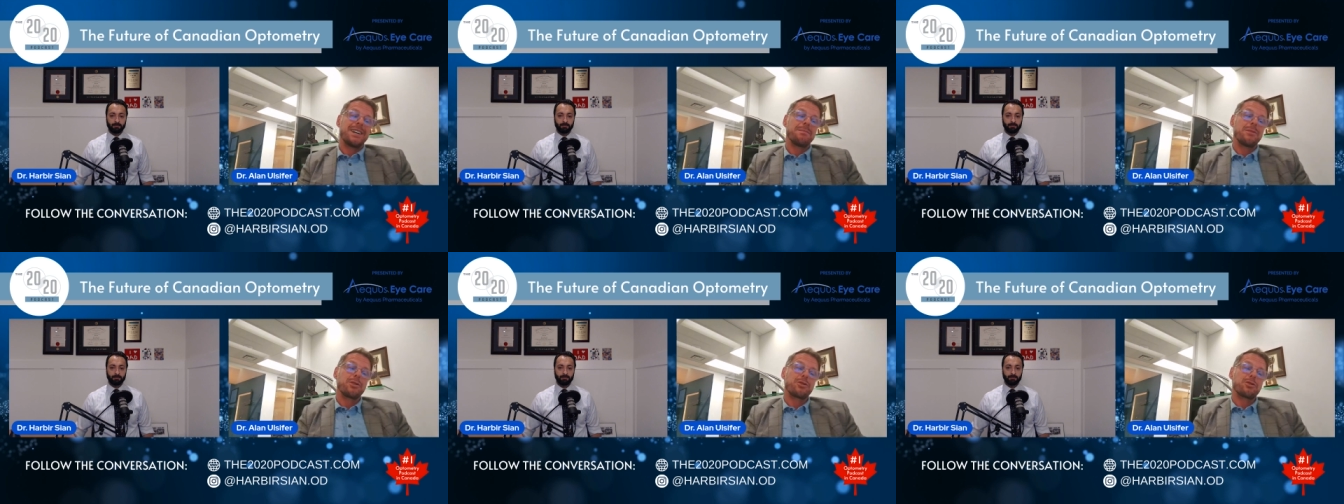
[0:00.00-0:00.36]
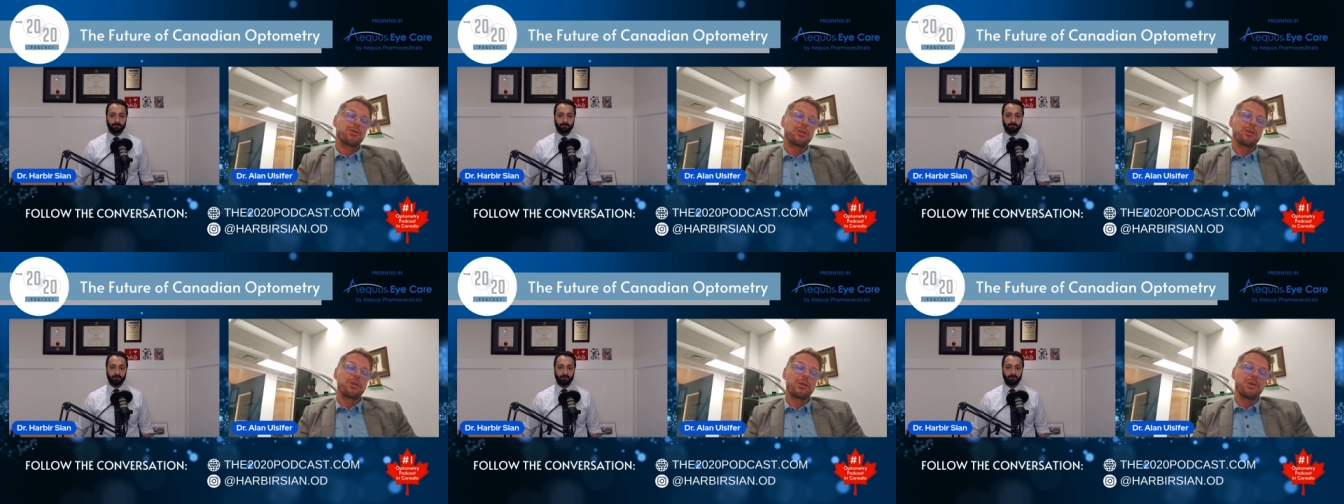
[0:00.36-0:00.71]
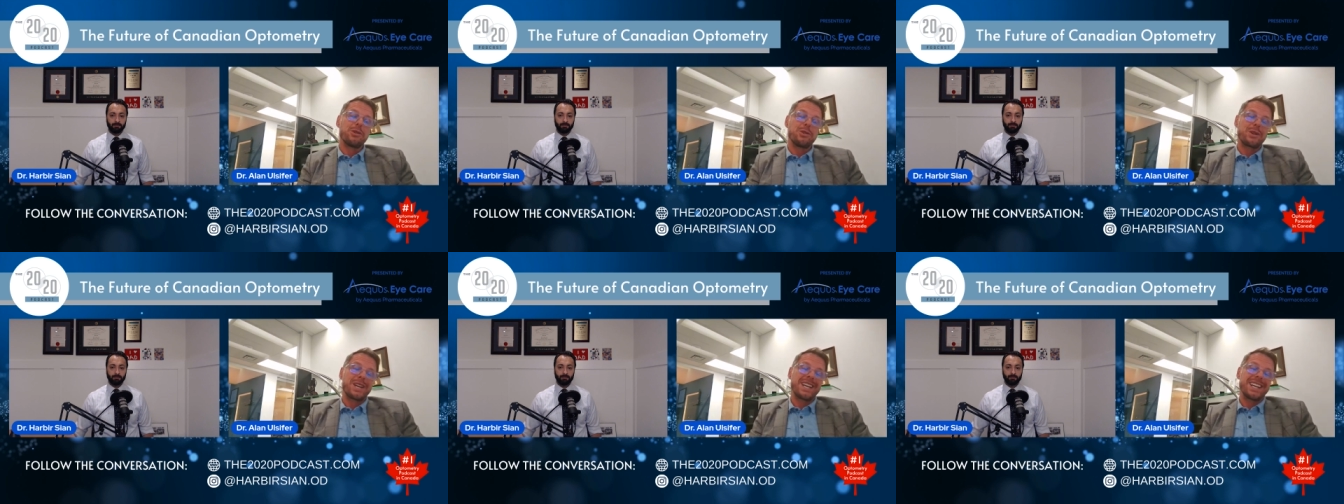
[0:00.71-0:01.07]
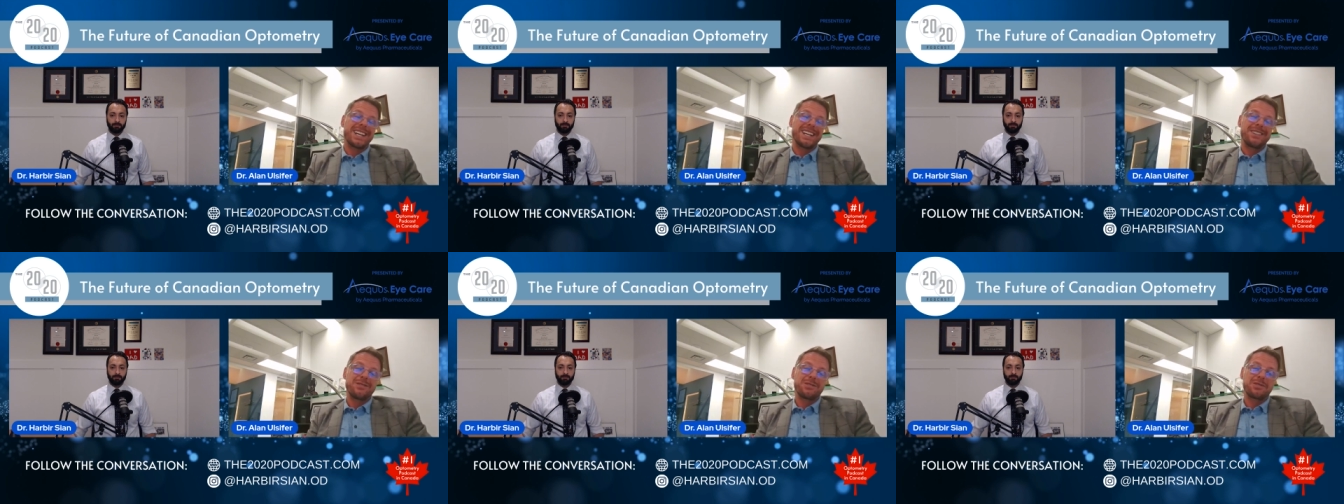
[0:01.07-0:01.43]
the sugar
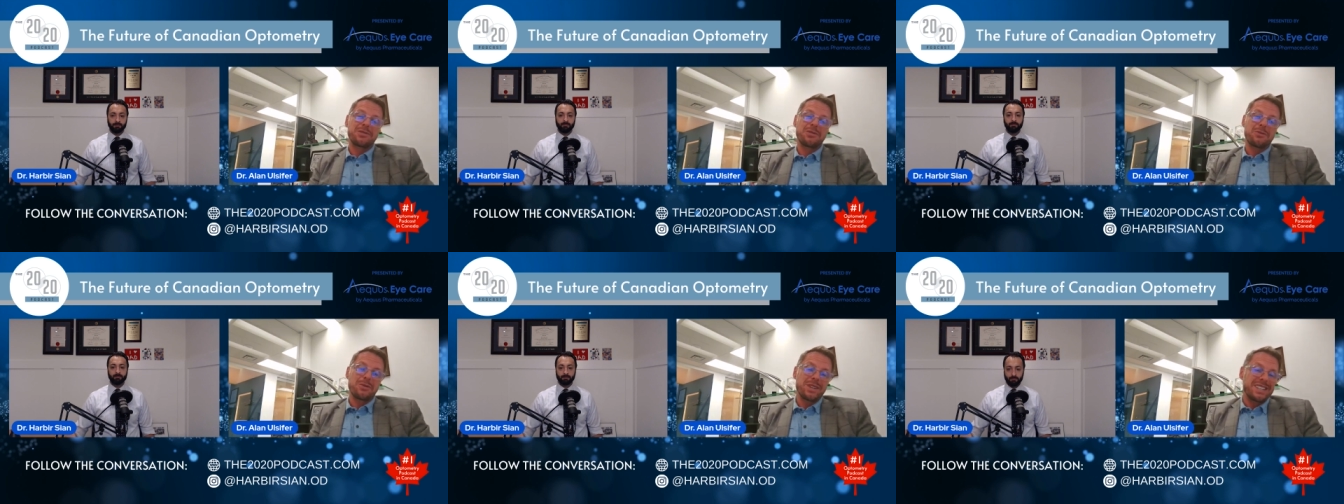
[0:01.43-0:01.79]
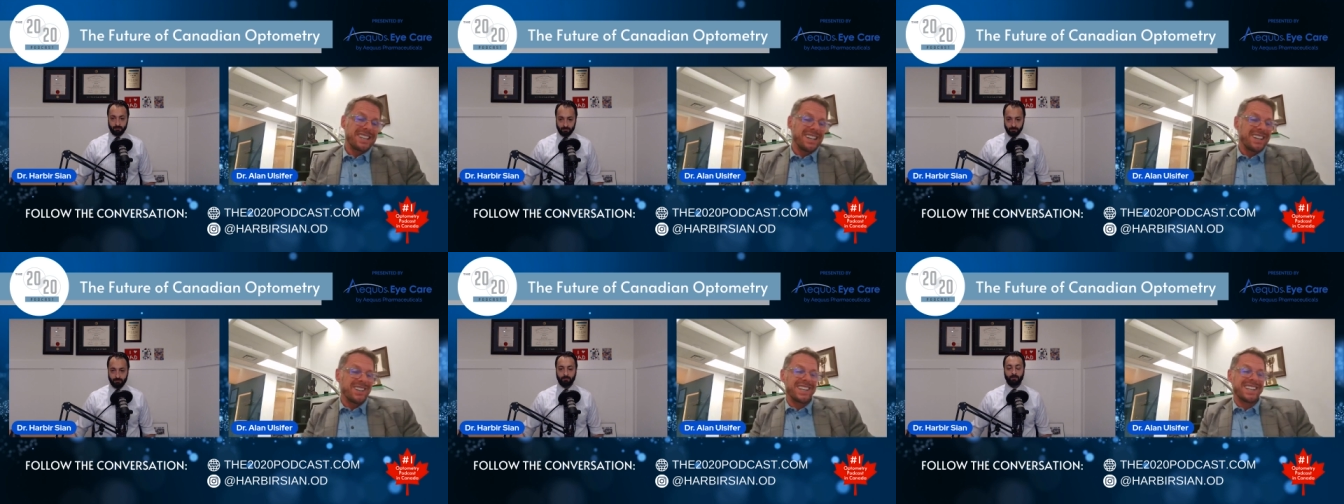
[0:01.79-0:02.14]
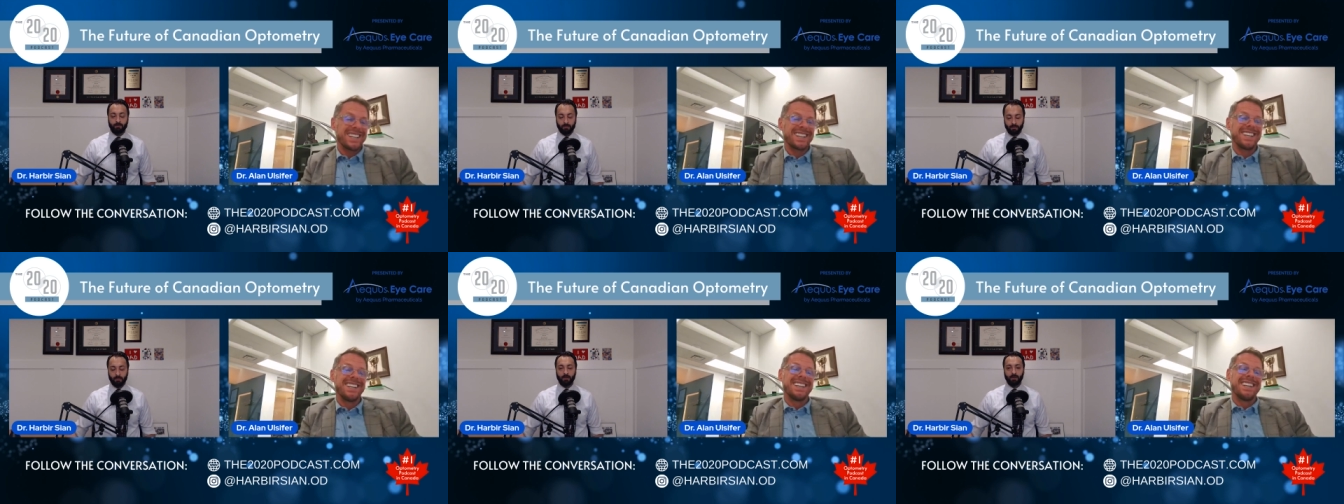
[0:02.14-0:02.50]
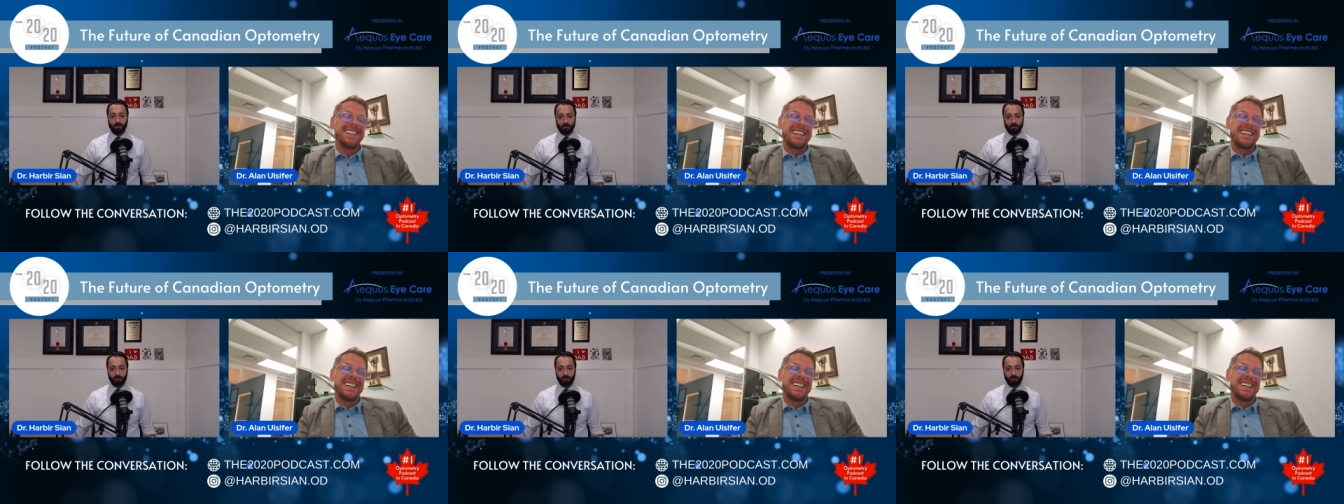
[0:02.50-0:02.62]
coating and the storytelling,